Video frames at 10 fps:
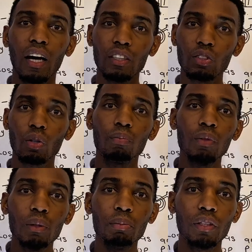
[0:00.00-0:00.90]
a stop
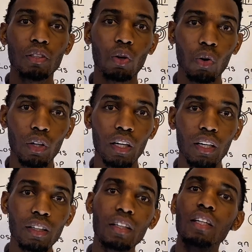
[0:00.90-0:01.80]
limit
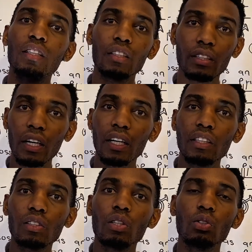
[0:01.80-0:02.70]
order
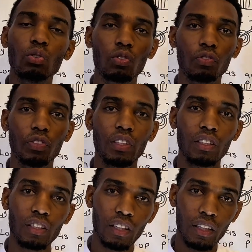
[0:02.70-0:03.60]
tries to
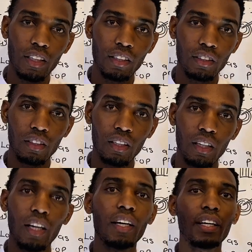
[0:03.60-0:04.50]
fix this.
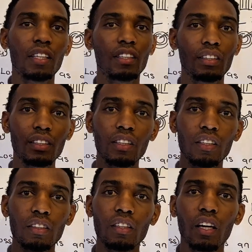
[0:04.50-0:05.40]
It
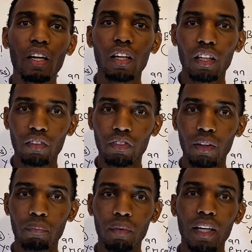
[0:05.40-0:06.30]
says, if
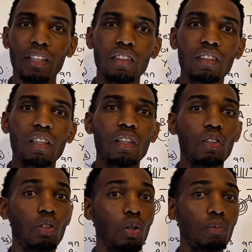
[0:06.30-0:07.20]
the price
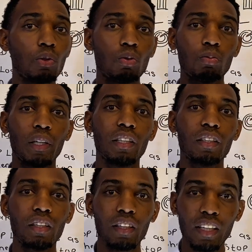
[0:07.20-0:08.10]
drops to my
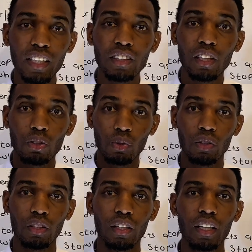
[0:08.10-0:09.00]
danger
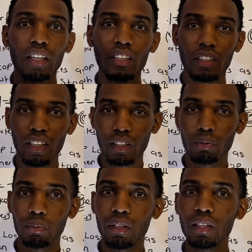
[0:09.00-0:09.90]
zone,
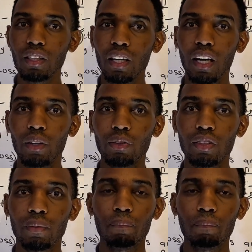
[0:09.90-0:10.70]
get me out.